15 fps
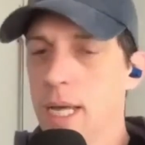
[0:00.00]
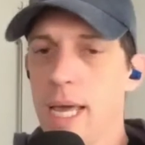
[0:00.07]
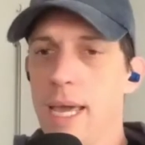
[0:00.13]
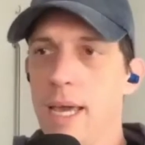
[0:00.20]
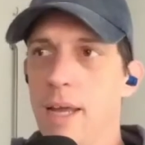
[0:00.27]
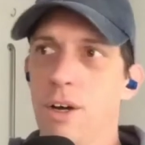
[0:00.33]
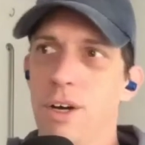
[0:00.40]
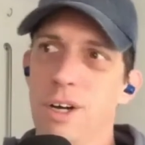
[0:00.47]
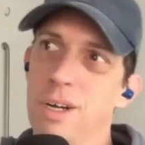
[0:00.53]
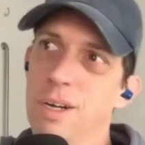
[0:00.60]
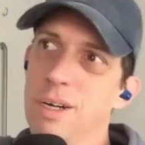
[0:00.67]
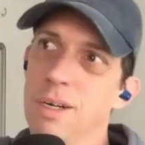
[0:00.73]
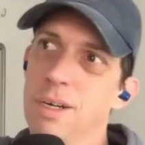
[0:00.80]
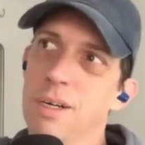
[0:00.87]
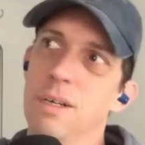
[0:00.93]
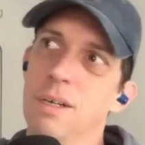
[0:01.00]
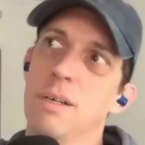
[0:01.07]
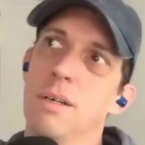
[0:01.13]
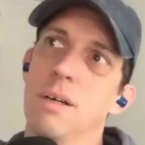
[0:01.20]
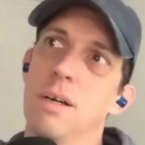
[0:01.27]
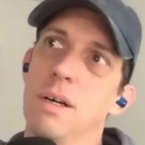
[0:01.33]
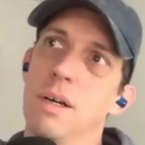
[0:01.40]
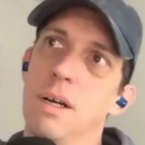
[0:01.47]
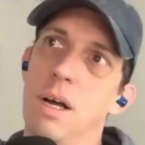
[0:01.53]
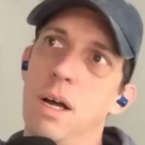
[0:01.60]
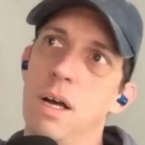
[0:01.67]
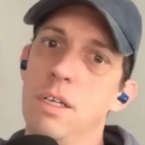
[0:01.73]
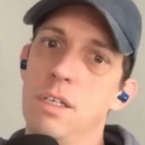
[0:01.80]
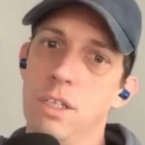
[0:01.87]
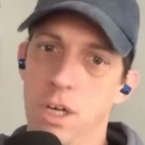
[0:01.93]
and our
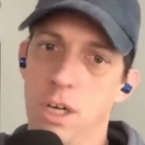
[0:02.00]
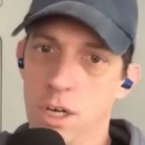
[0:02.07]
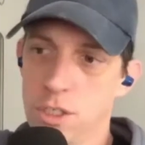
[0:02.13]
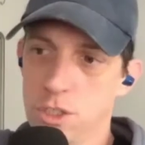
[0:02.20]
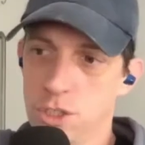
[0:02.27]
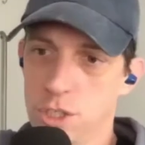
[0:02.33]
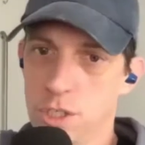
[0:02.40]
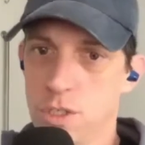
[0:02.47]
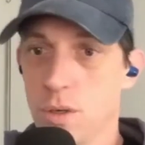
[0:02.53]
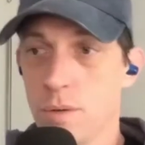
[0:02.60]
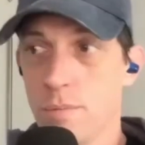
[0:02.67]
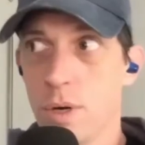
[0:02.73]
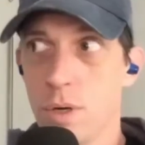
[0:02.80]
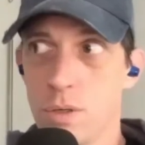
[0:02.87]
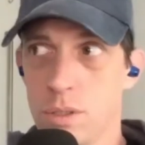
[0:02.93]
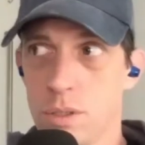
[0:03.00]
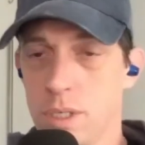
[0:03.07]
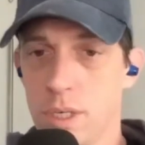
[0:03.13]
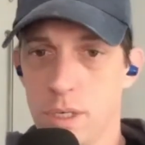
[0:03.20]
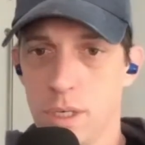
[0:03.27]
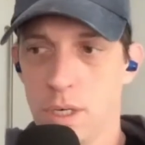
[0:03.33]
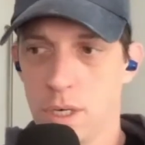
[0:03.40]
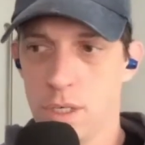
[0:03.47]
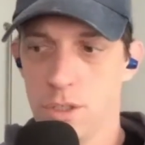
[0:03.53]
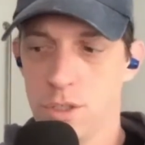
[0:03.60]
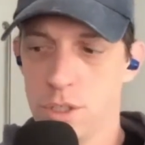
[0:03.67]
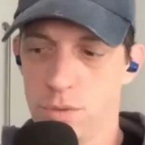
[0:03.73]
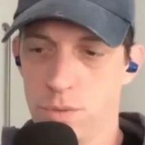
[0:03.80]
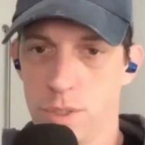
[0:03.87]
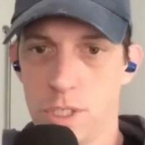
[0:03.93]
unconscious or mostly
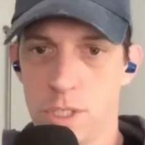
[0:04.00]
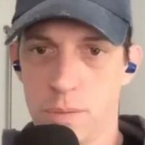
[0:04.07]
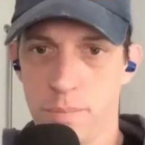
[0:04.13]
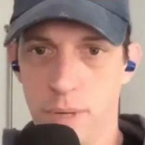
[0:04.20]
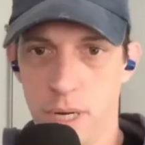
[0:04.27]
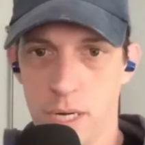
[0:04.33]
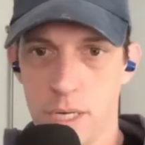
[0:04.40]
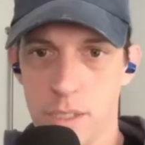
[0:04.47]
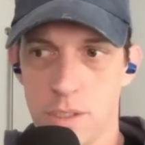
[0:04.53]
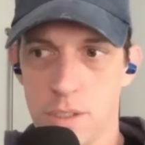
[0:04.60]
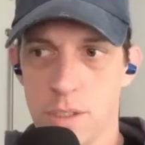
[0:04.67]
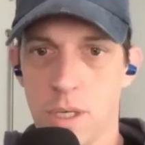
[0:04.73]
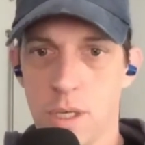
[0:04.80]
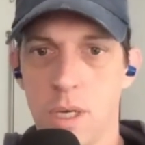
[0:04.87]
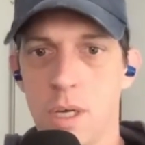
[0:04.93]
unconscious response